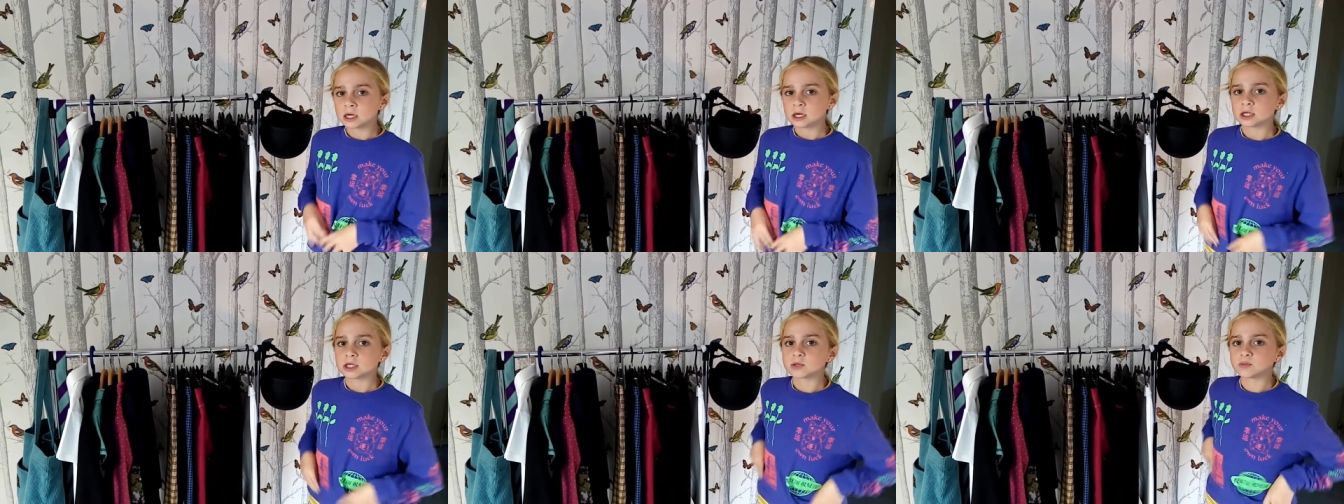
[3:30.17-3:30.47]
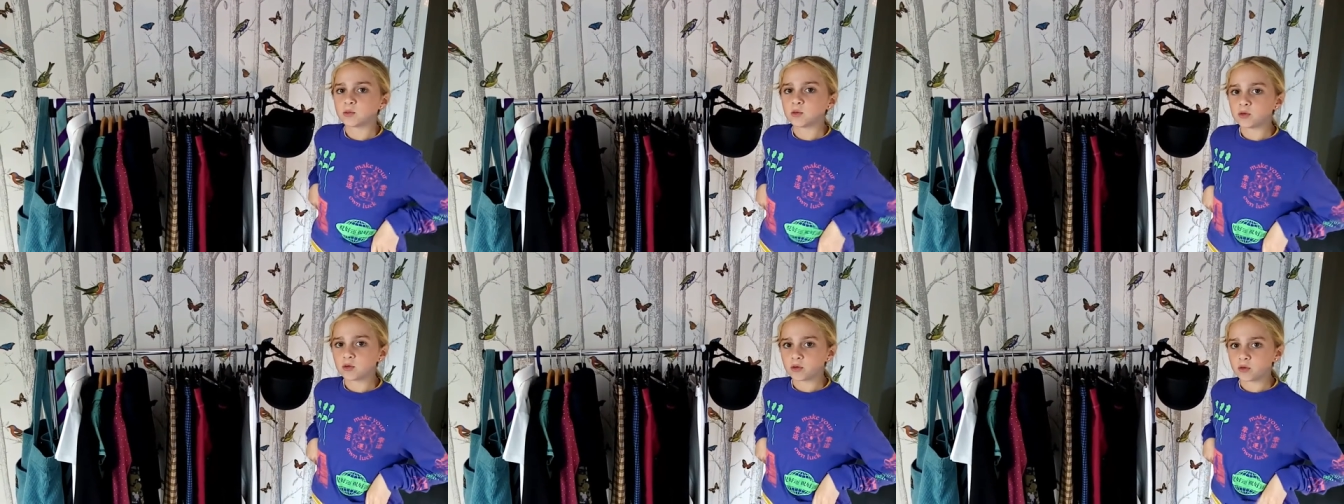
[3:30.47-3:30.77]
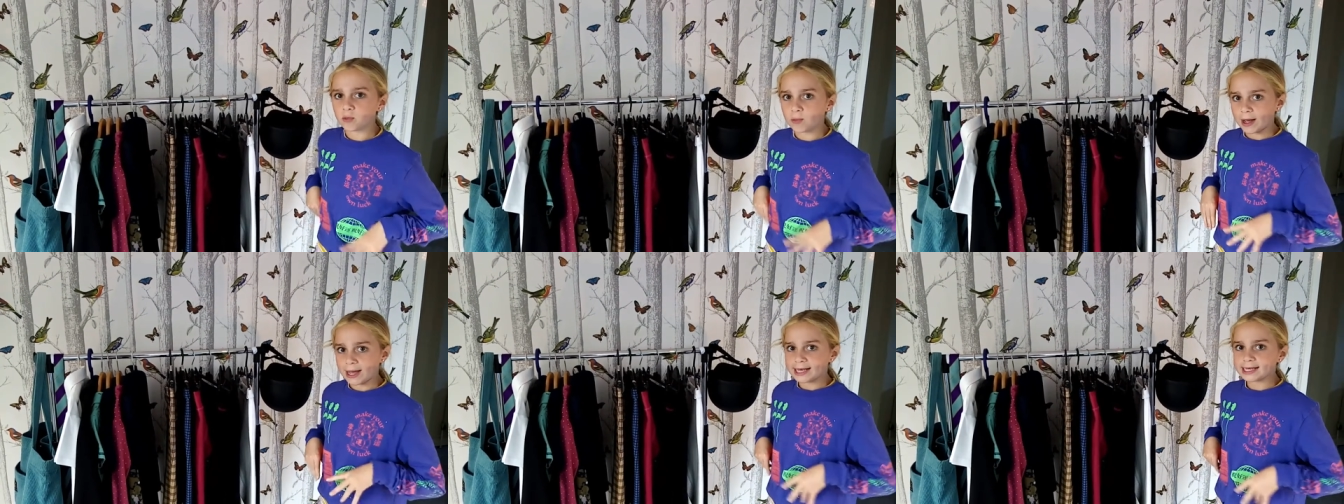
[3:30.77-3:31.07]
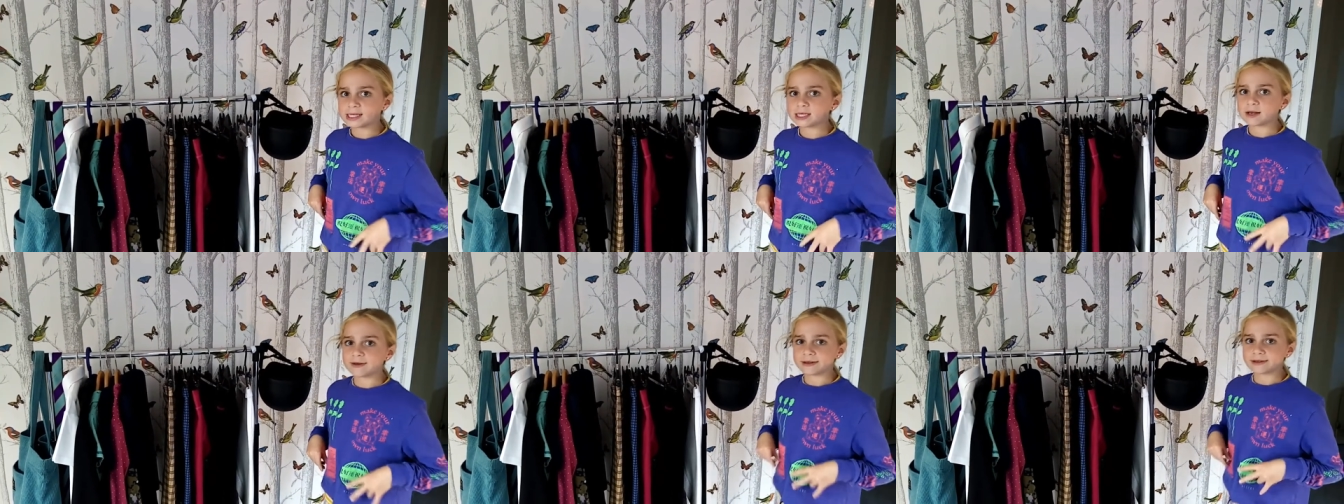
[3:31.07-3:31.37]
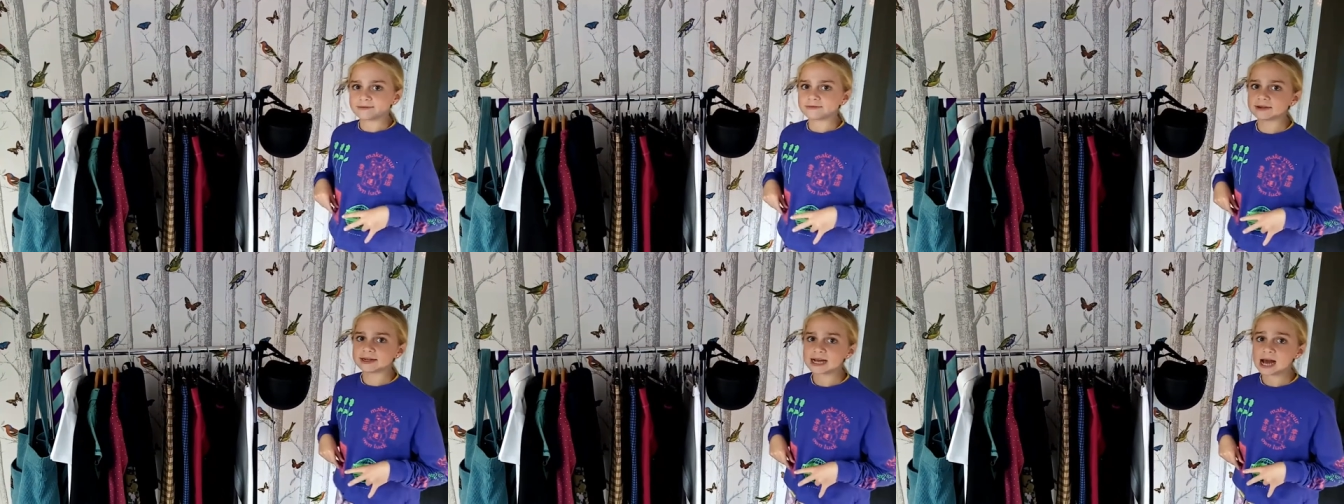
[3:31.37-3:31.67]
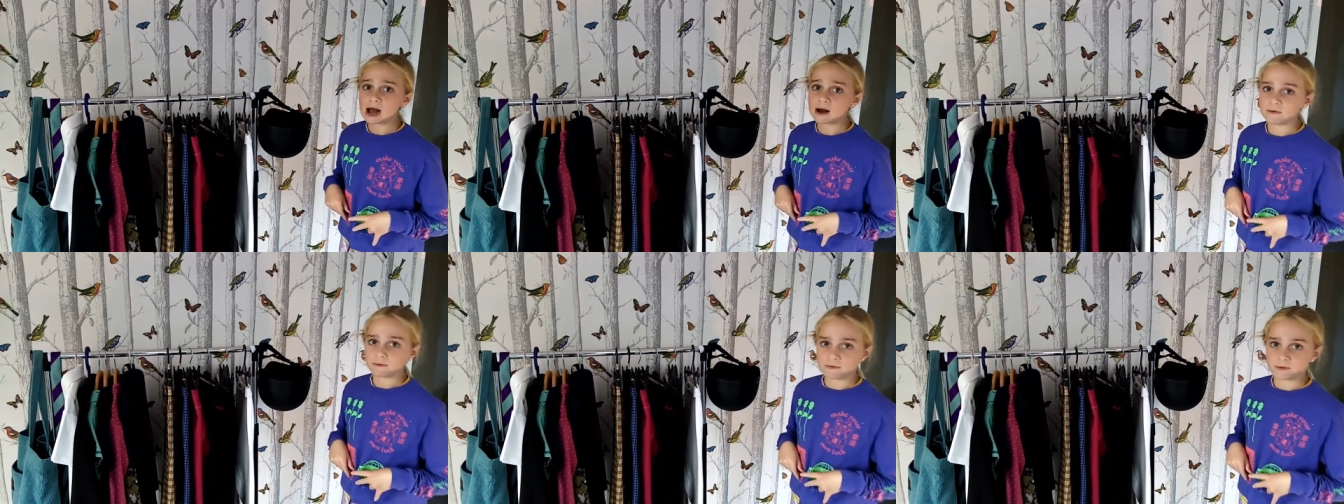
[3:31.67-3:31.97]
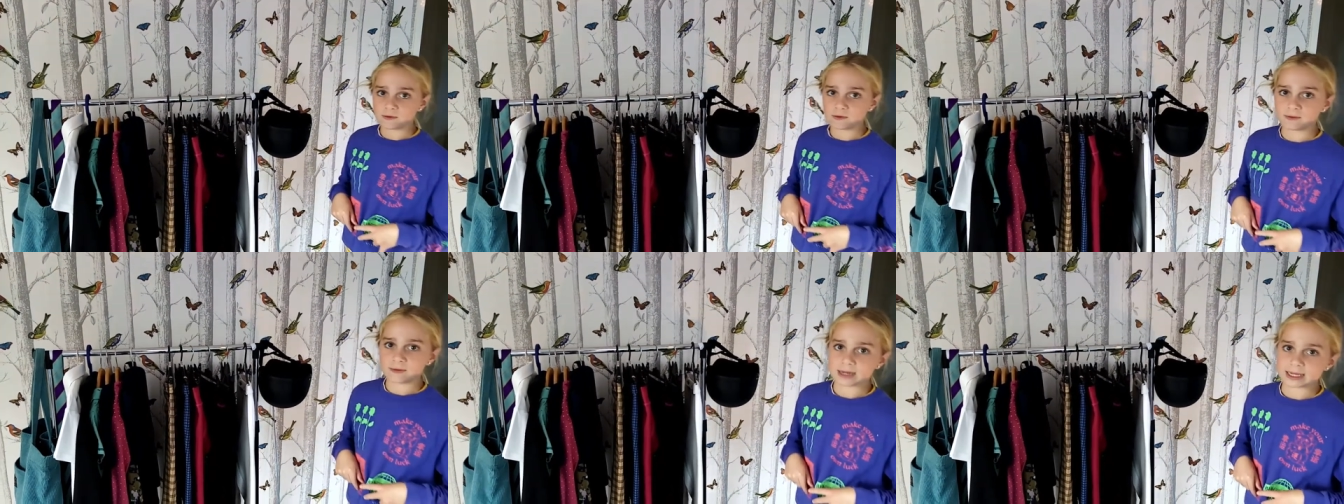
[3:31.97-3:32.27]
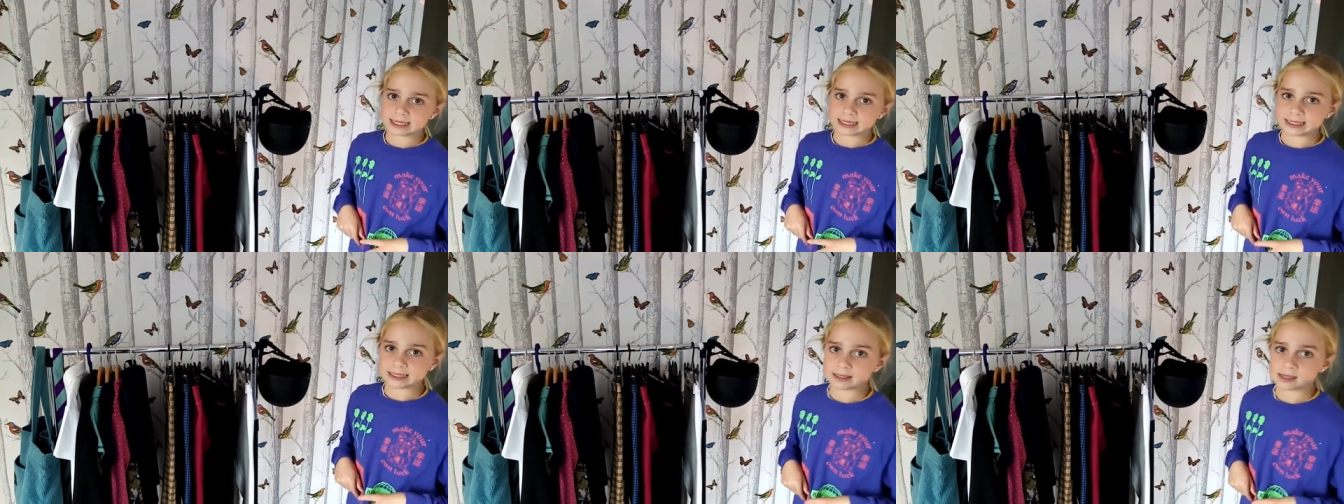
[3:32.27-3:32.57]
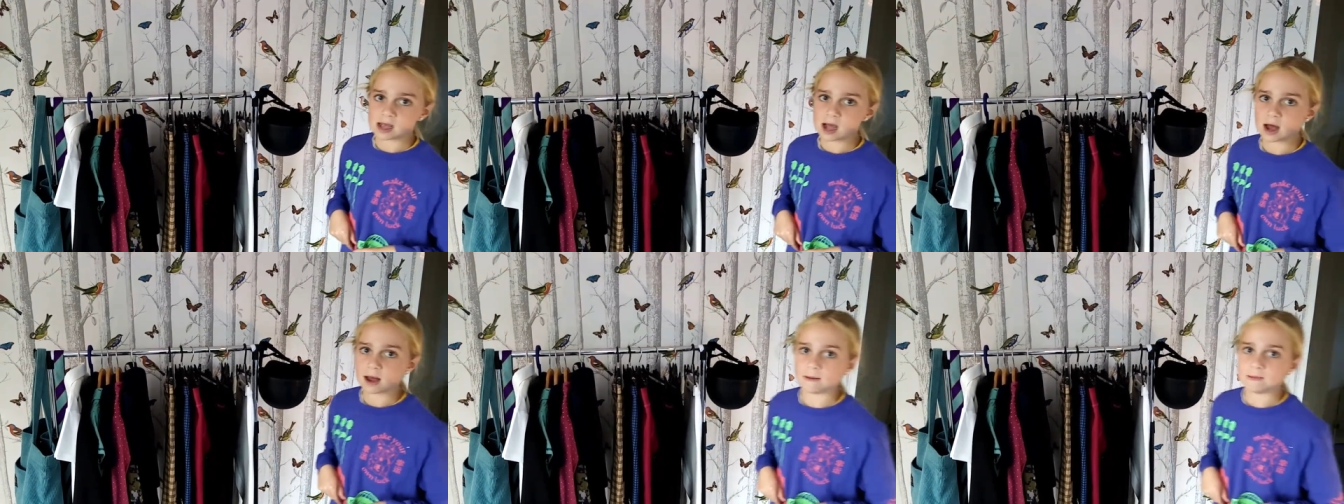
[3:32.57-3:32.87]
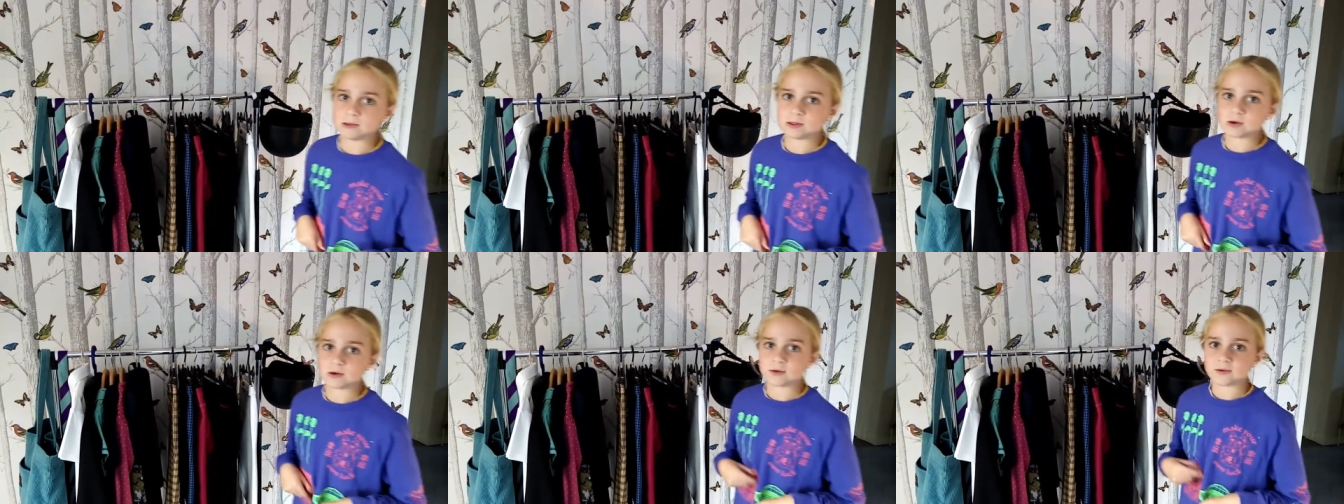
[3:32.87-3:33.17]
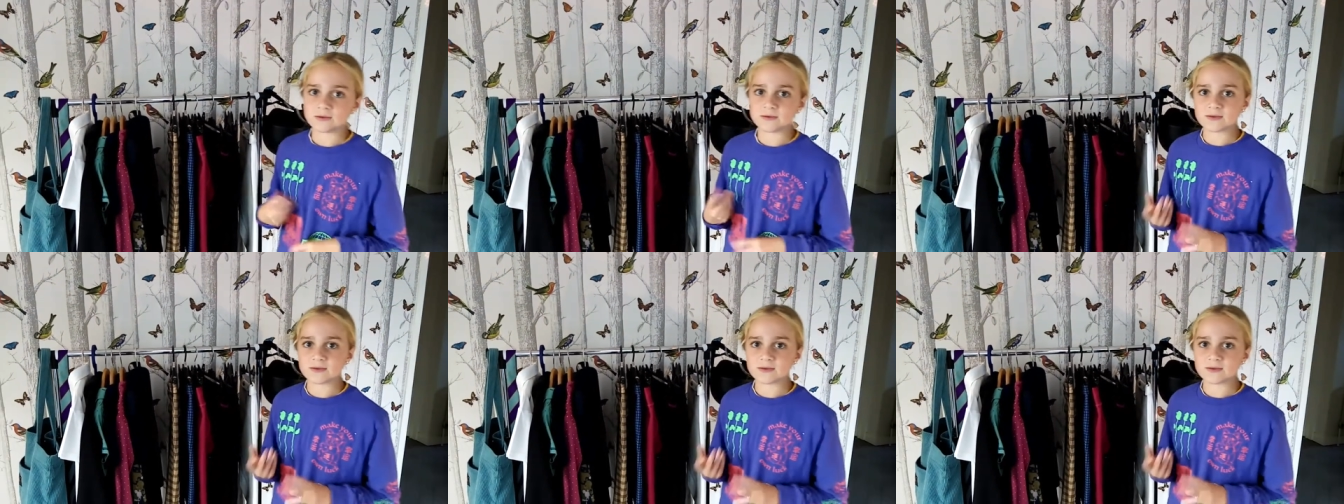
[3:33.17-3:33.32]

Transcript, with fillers: small at the waist, so it's really helpful in terms of